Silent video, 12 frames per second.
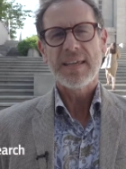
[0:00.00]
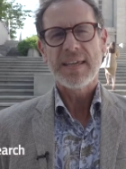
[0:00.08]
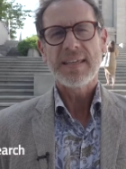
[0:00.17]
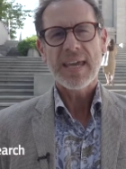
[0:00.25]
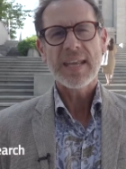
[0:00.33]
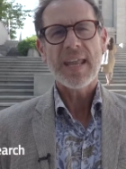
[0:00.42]

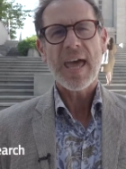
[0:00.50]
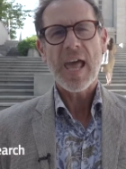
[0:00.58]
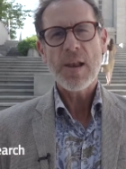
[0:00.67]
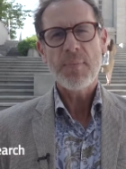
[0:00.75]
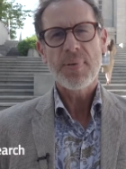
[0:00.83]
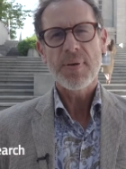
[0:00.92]
It can
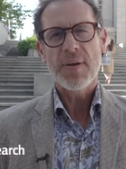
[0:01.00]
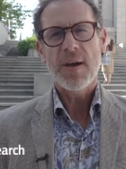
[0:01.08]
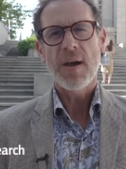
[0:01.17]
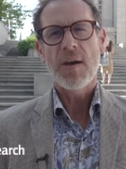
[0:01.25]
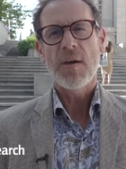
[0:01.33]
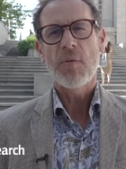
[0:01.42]
help
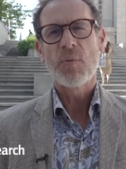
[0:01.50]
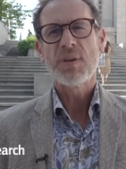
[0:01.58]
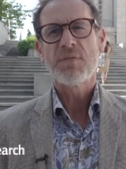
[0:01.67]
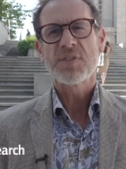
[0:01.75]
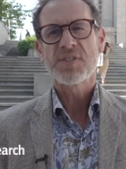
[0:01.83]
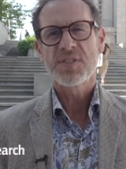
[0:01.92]
uh,
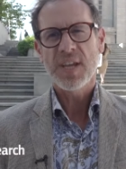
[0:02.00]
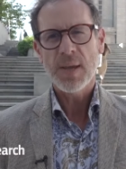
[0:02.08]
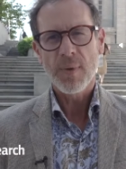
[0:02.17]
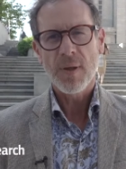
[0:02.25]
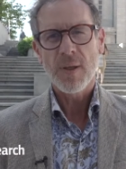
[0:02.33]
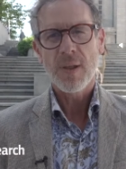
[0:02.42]
with a
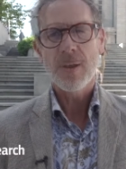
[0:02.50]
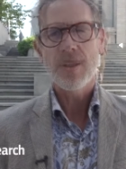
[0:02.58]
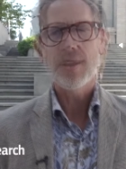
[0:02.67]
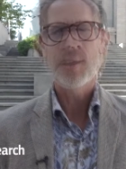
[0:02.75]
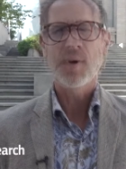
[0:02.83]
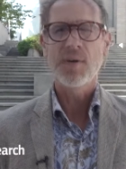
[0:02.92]
stable
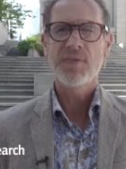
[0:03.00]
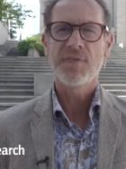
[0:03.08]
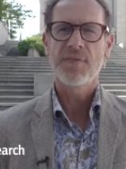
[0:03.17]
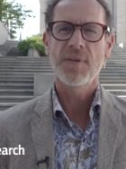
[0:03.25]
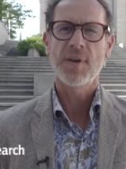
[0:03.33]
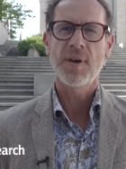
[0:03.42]

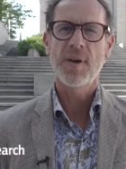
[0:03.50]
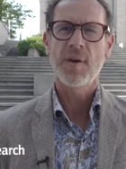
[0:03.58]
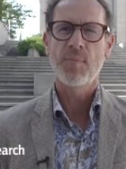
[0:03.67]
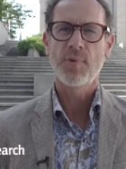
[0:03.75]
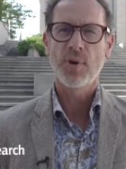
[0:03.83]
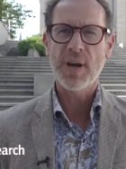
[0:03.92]
both uh,
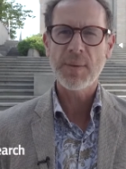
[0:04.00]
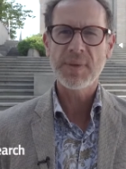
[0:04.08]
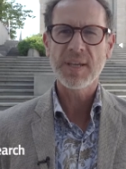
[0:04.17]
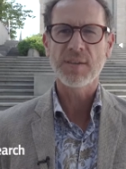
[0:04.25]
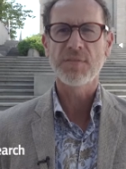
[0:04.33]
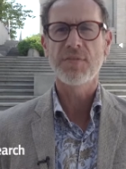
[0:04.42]

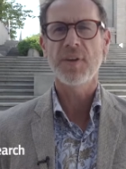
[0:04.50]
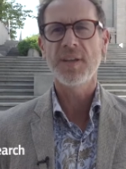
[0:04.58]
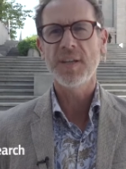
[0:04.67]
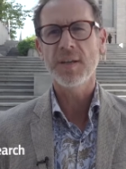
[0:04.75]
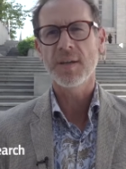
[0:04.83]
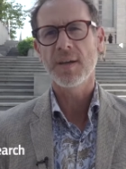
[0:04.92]
programming and
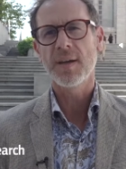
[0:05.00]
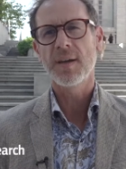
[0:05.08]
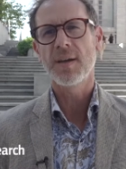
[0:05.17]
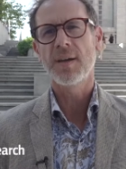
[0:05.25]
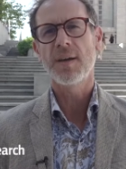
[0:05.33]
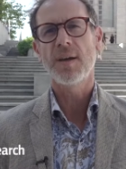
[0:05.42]
funding
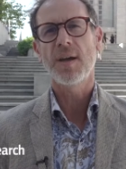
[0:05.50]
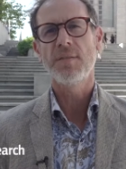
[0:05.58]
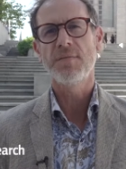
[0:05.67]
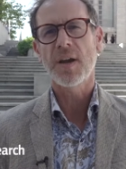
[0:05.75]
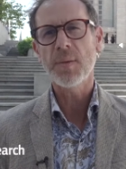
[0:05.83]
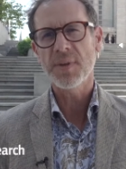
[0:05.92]
uh,
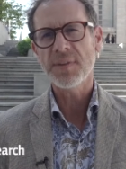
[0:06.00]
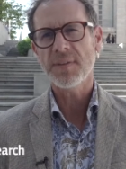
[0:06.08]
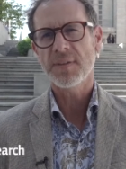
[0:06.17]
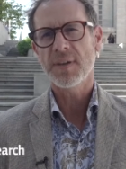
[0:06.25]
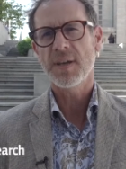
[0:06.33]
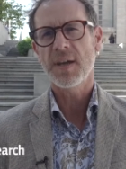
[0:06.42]

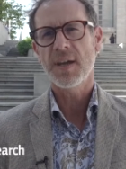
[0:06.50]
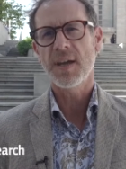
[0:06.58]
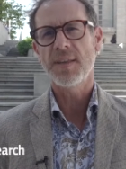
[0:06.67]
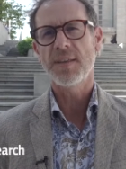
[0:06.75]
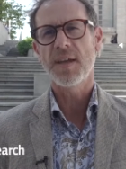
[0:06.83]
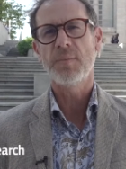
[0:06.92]
environment
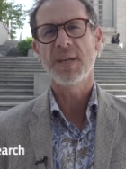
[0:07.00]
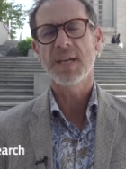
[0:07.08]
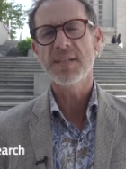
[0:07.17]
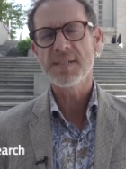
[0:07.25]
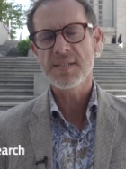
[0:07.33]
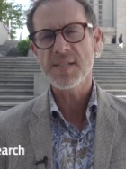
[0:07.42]
and, and
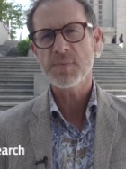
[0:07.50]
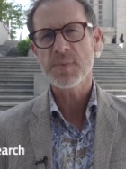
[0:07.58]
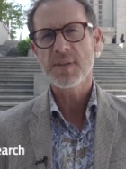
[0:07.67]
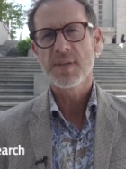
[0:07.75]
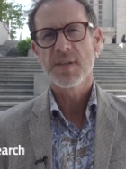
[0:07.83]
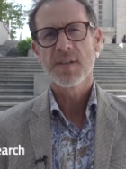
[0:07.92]
mechanism.
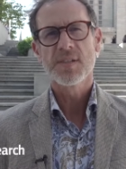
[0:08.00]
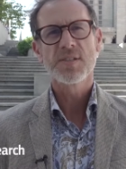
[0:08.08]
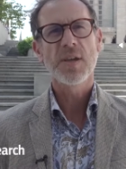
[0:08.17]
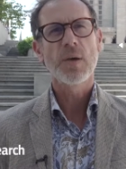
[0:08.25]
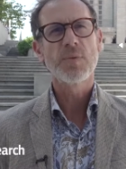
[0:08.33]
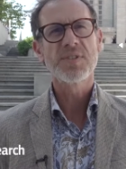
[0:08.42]

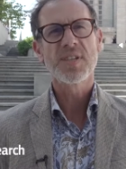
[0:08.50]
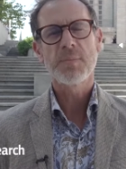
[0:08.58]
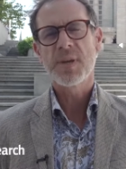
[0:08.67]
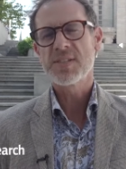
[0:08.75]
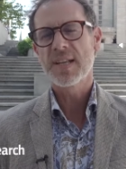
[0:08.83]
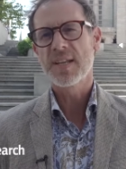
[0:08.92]
So I would say
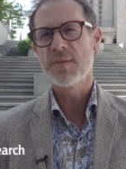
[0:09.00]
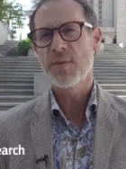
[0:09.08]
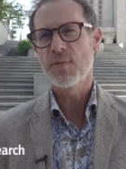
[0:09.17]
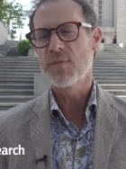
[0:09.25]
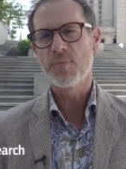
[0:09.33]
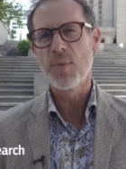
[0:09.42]
basically
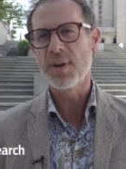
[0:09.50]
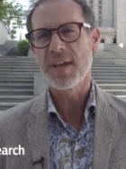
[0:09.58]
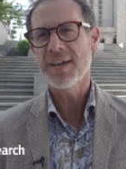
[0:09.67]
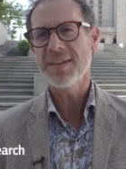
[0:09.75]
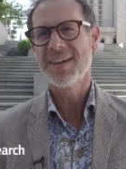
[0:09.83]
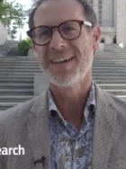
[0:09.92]
with money.